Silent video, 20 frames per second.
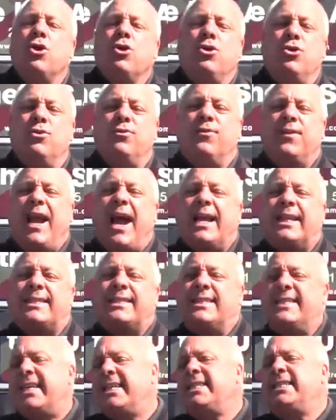You've got
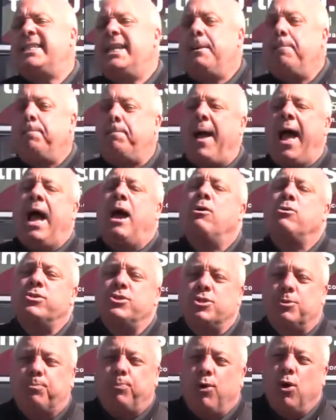60
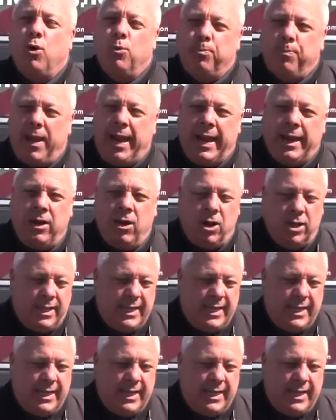pounds of propane on